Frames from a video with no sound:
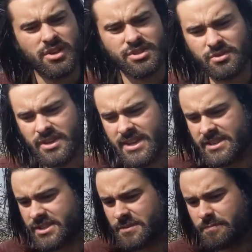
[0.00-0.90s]
So
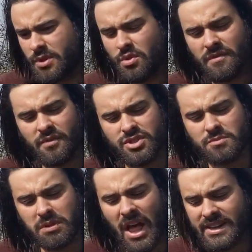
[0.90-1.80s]
these beautiful
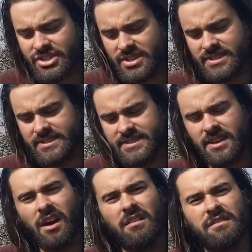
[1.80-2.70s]
splotches
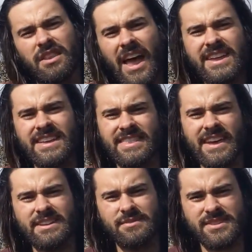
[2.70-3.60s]
of lichen
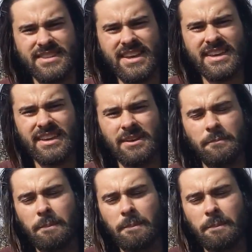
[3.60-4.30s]
that you see